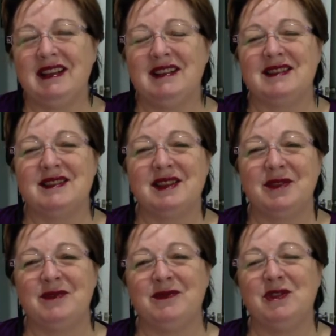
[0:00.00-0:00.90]
is
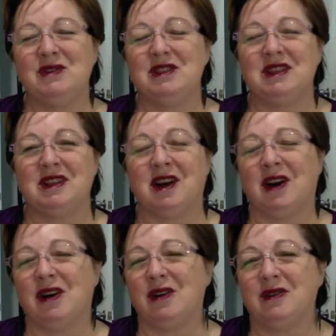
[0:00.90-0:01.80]
so full and
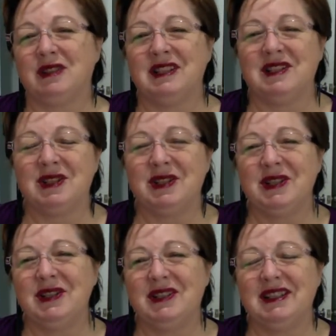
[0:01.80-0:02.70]
whole
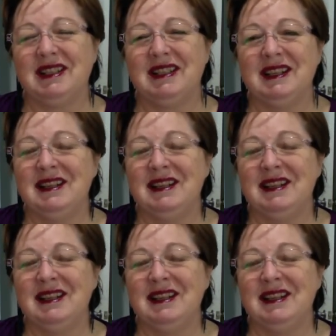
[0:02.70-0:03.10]
internally